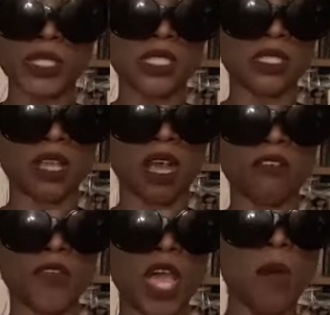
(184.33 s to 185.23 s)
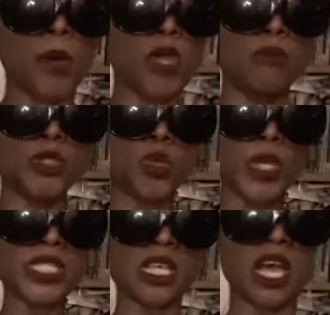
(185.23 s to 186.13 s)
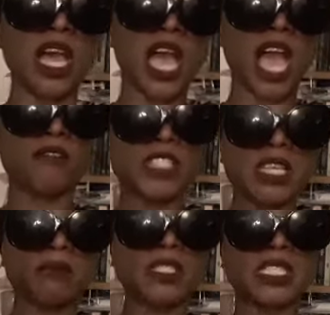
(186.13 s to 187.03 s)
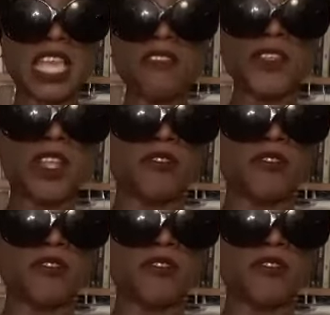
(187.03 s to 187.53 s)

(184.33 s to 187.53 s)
Twitter staff, but whom Twitter have deemed safe